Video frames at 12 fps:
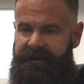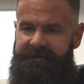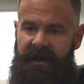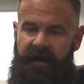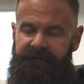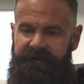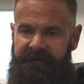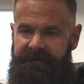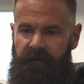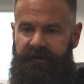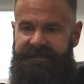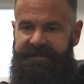Because everything
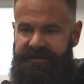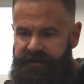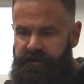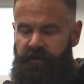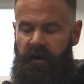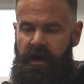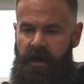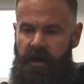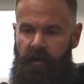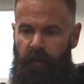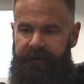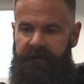that we do
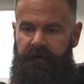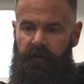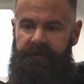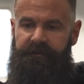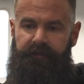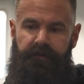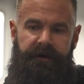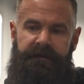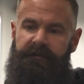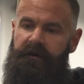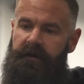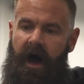within those
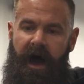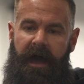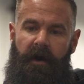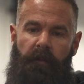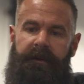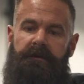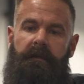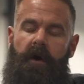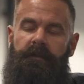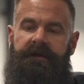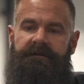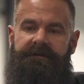breathable eye-open
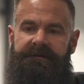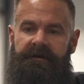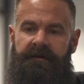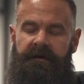moments,